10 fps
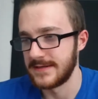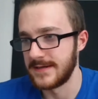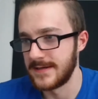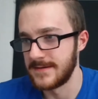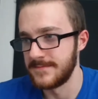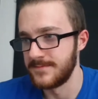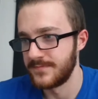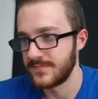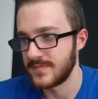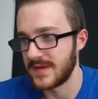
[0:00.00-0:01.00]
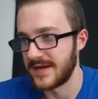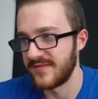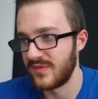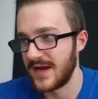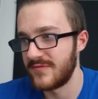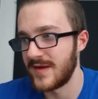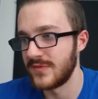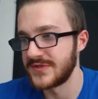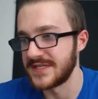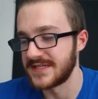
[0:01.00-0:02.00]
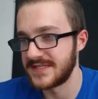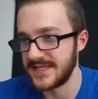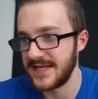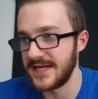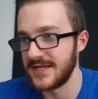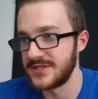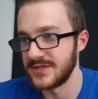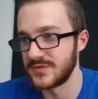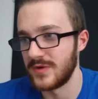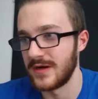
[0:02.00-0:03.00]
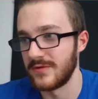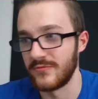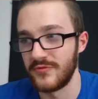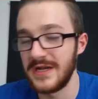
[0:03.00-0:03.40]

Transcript: Um, and I played Rainbow Six Siege as well.